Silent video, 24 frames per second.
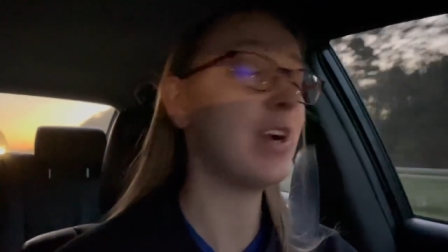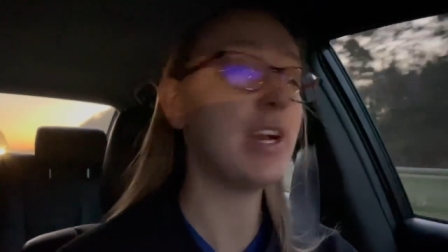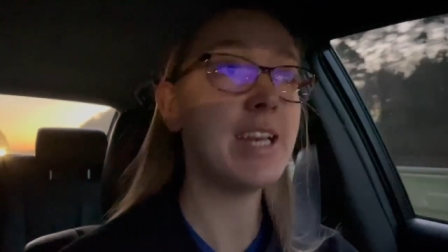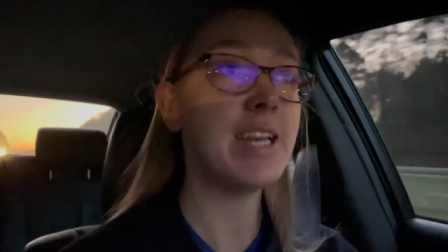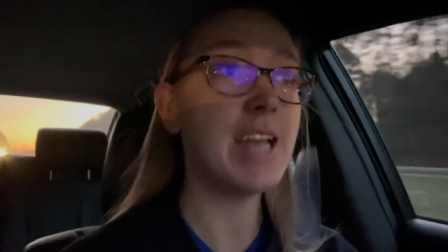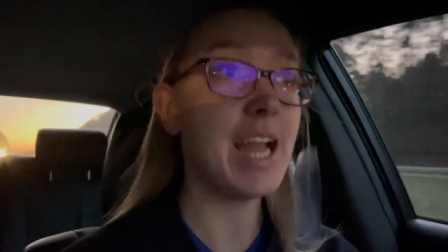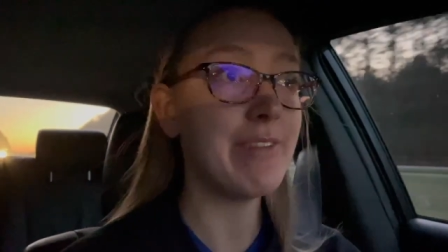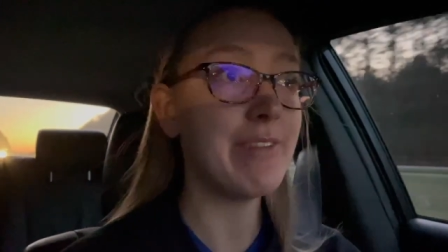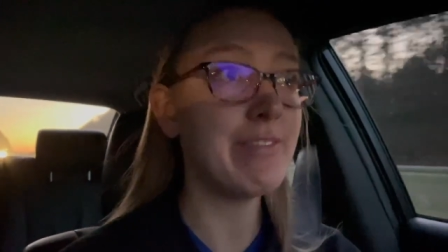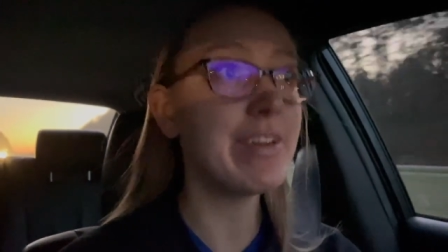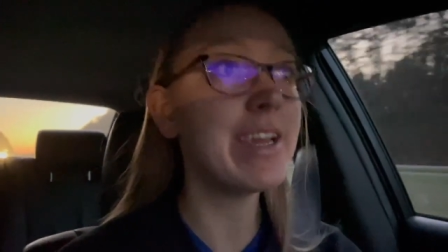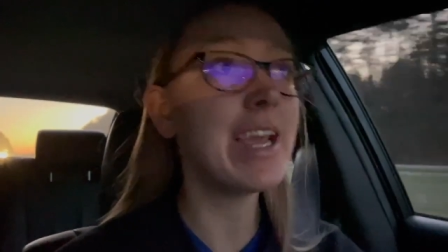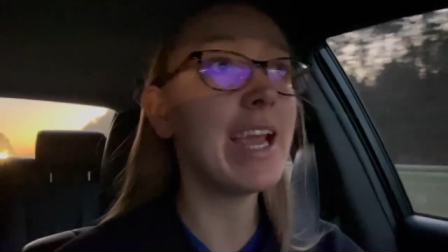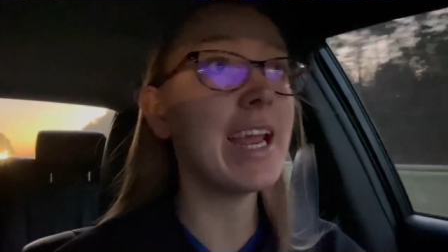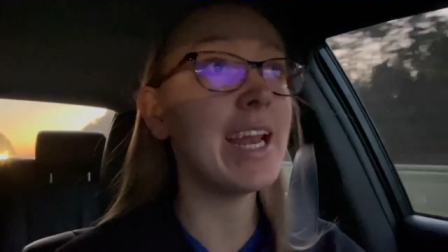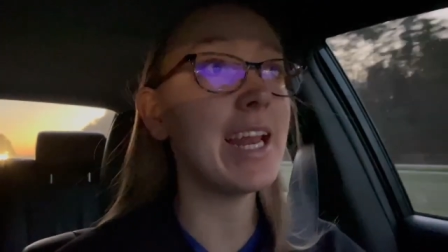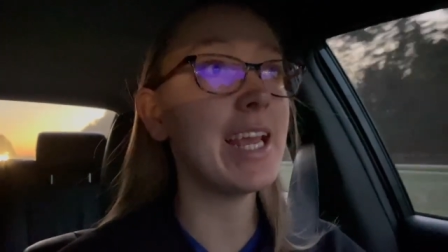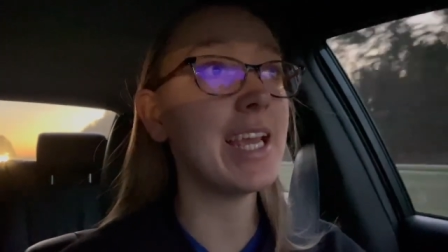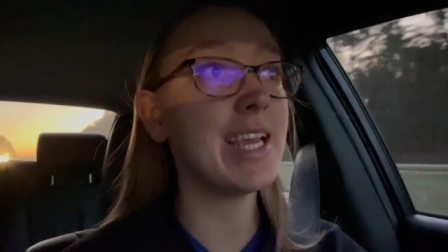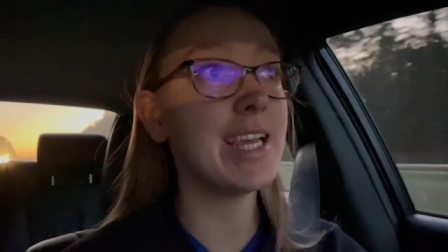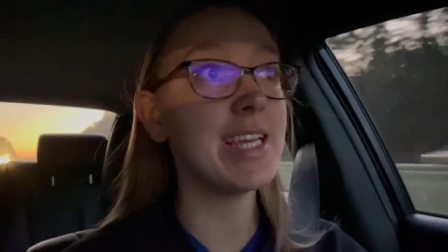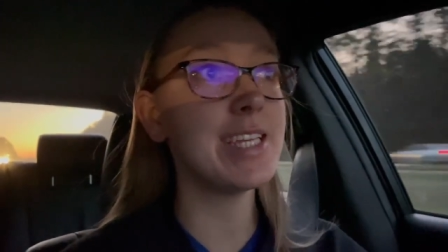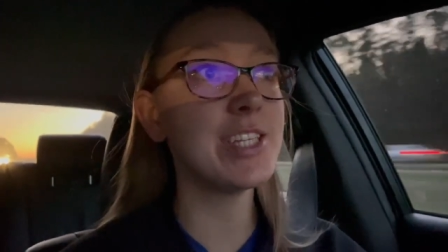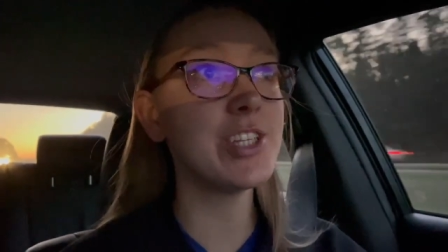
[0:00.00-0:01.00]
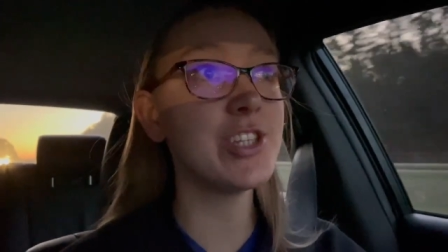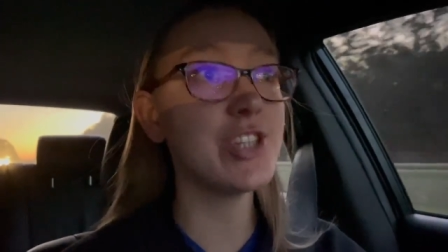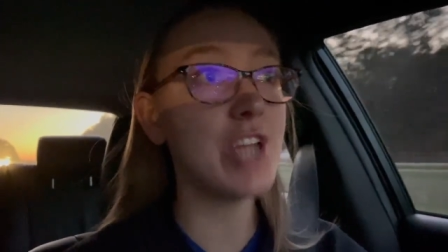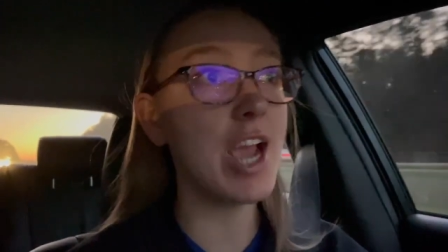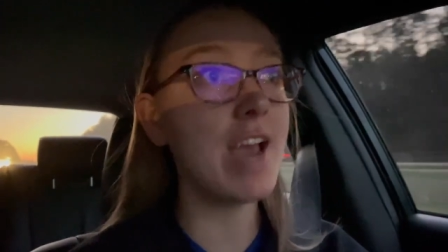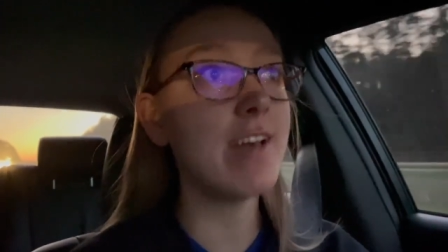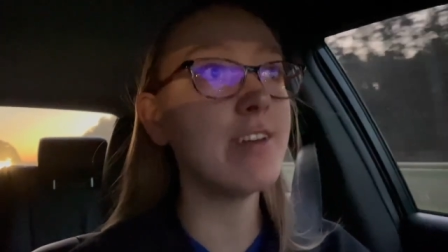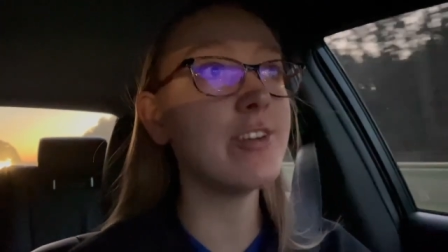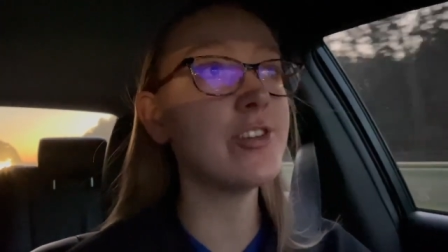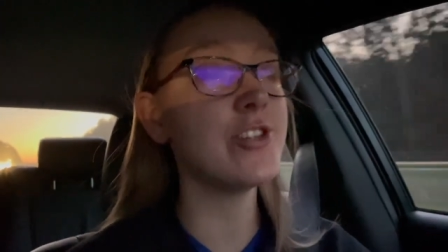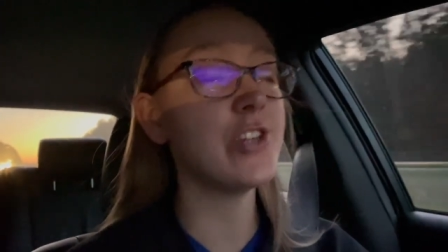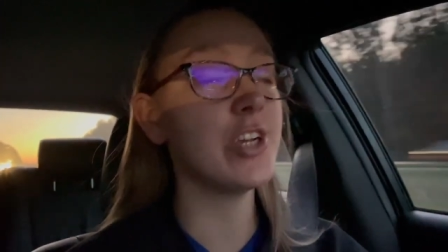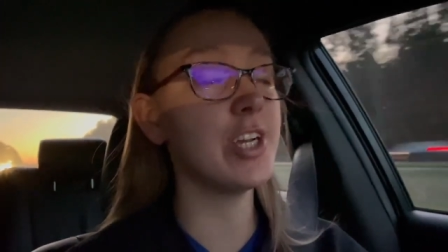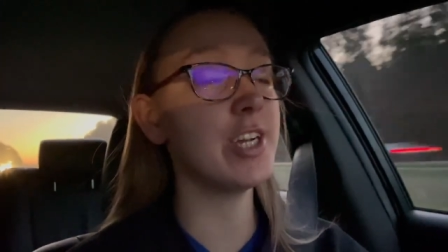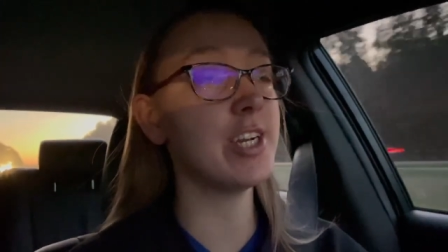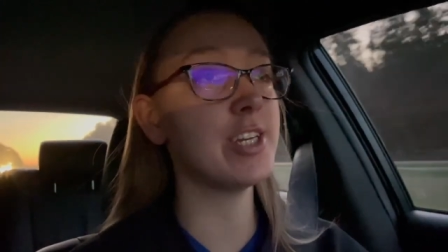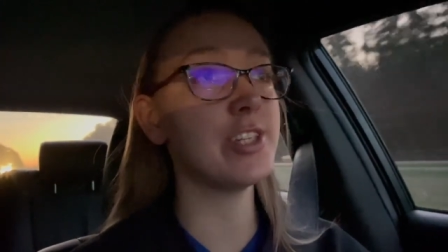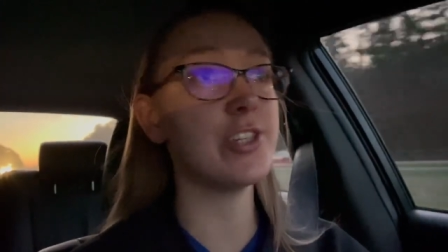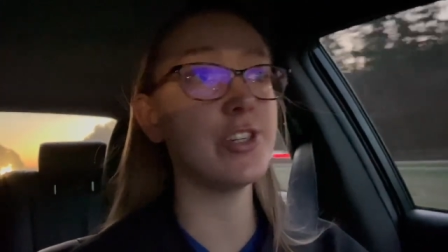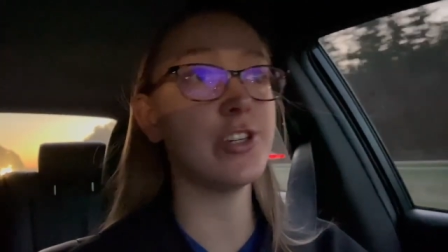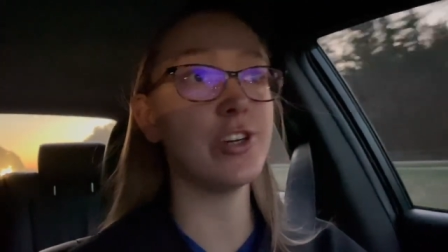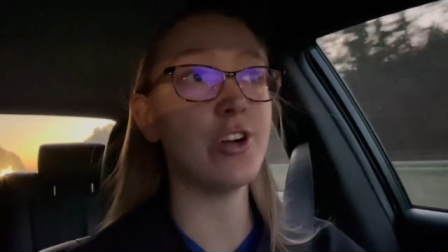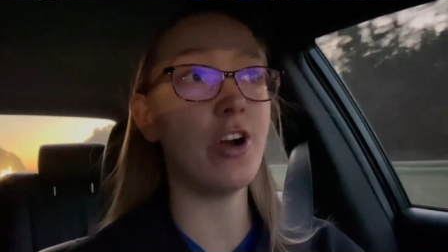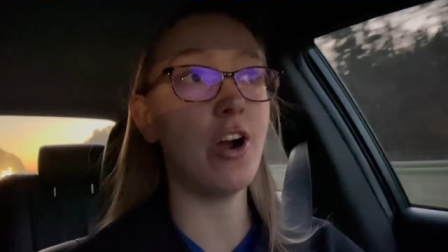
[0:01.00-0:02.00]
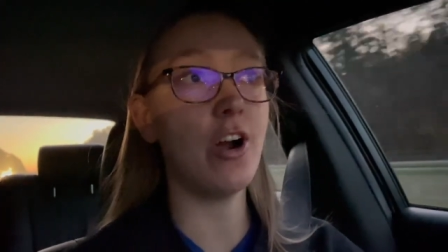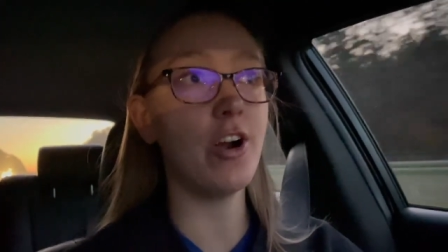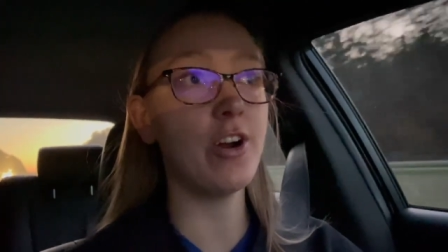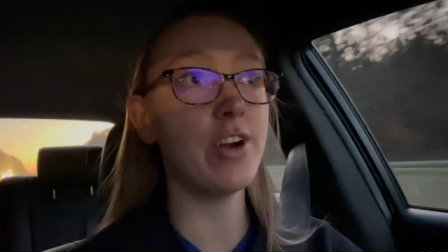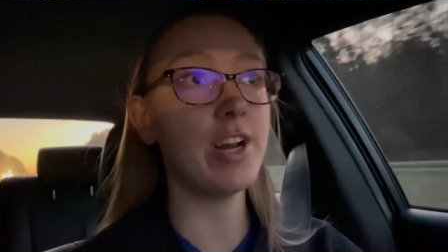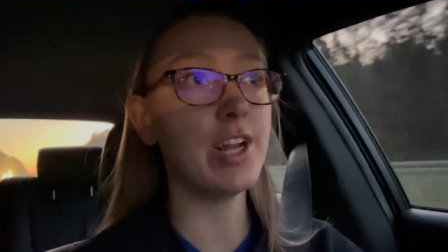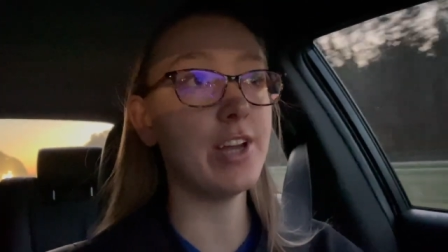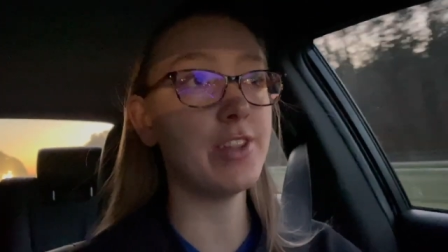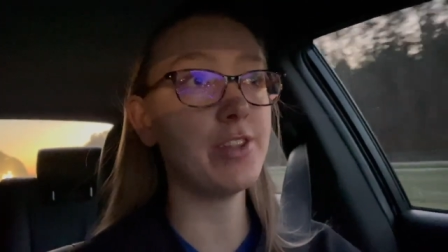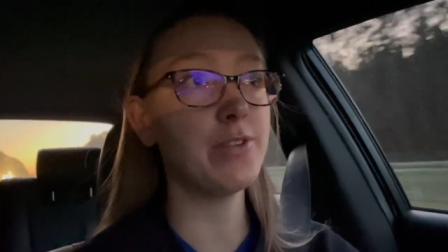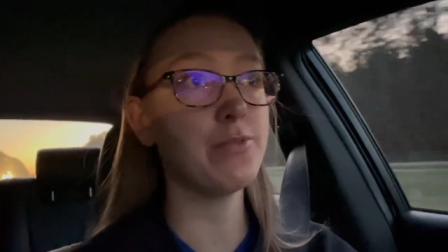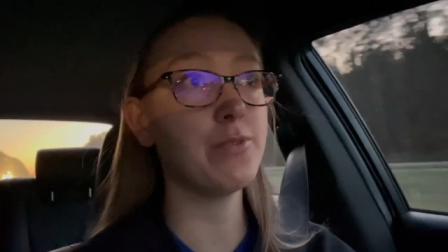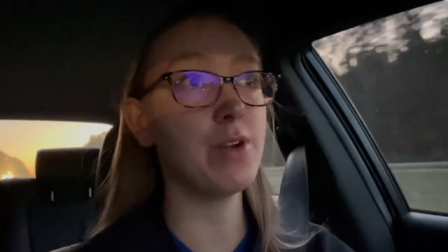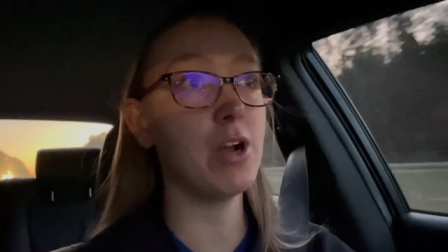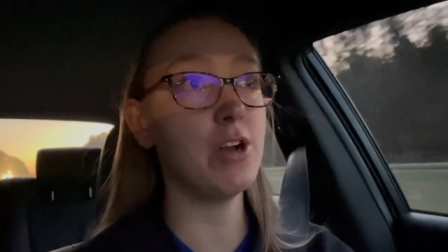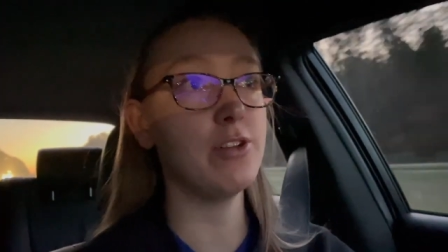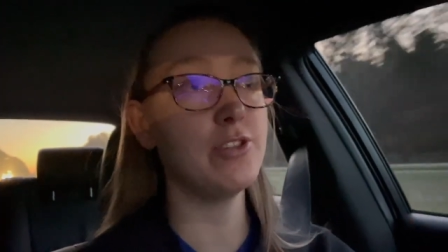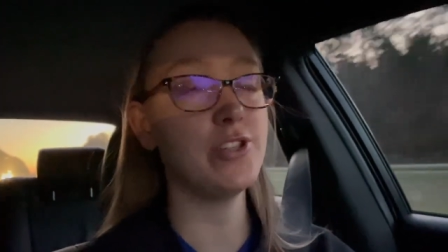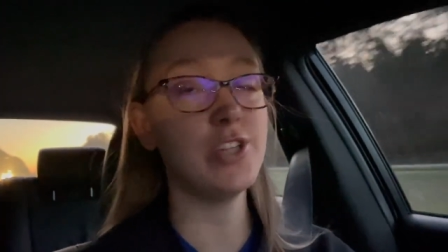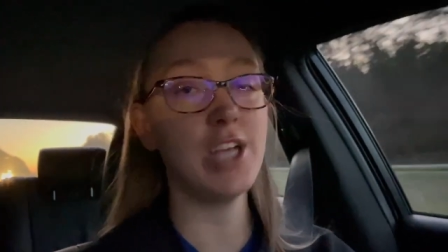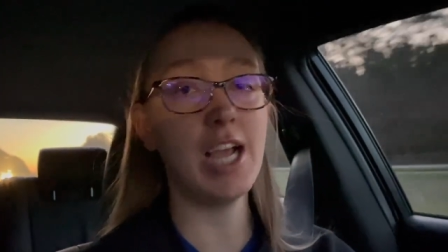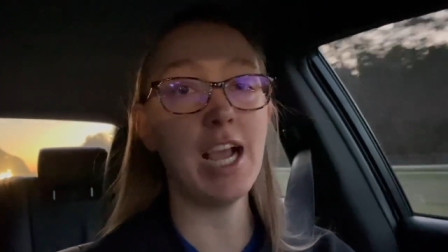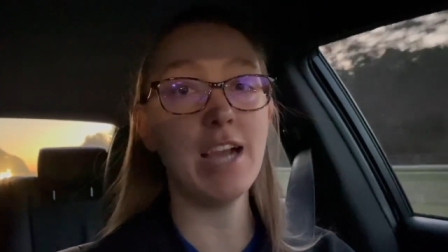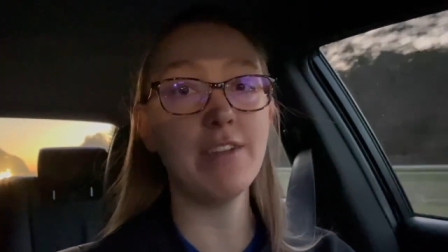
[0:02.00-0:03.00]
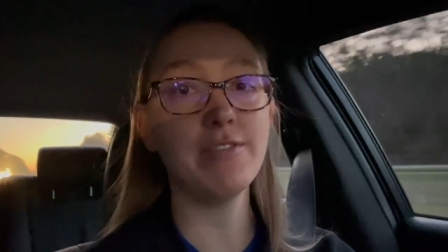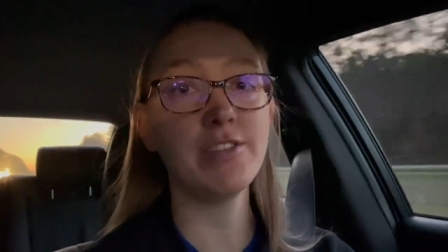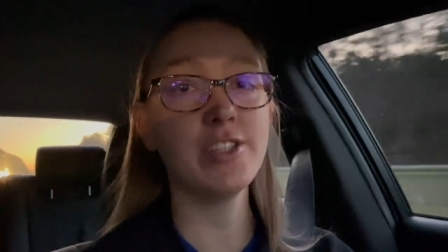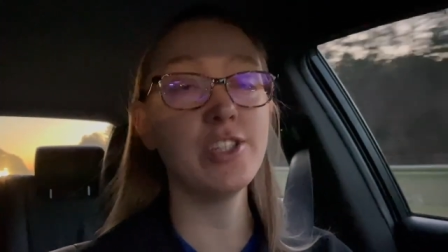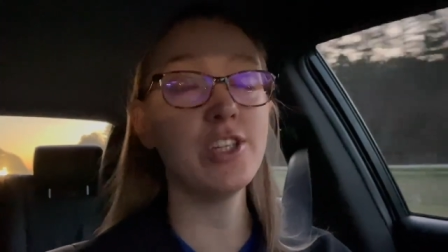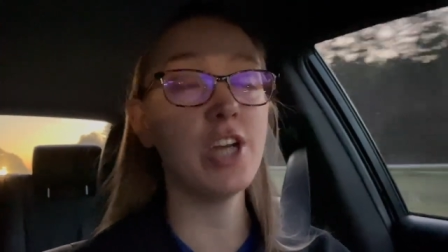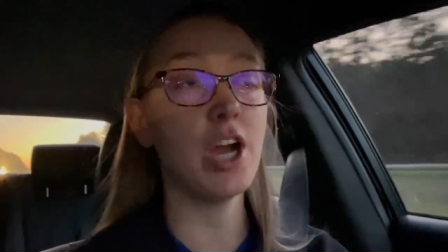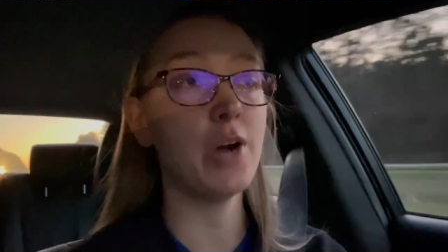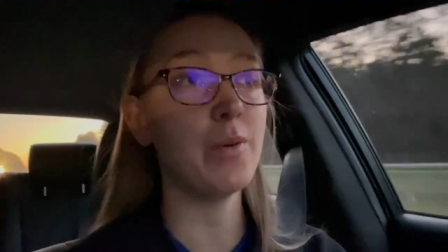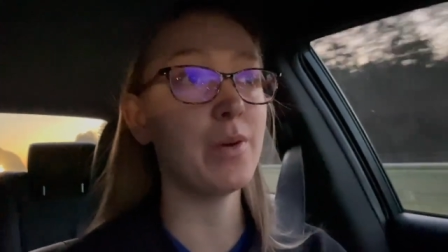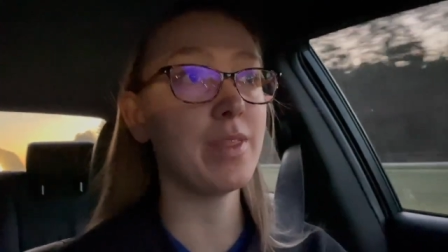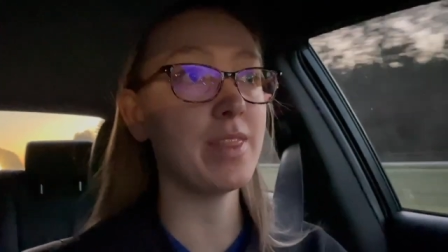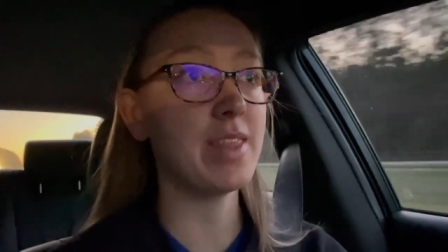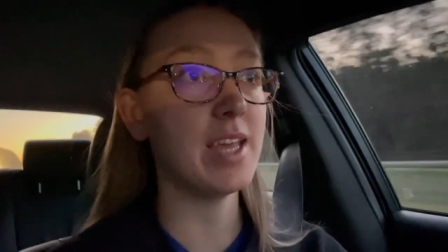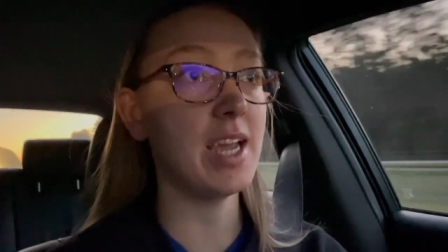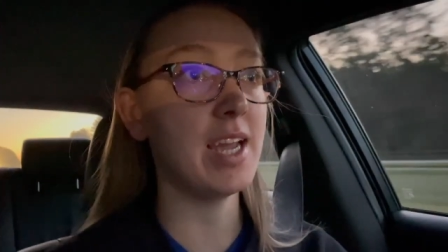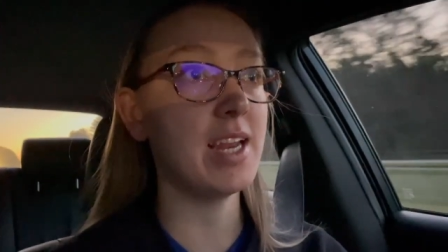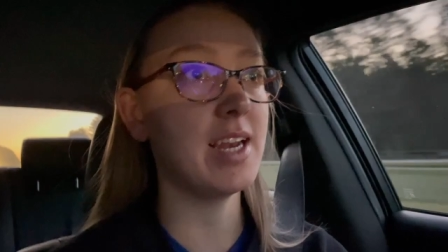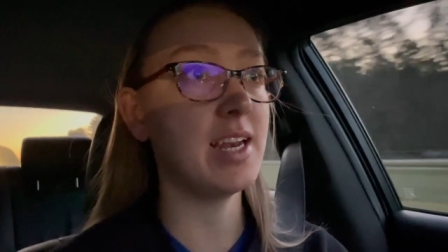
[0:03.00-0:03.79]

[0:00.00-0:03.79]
navigating is challenging because you're already on the road, so you have to go with it.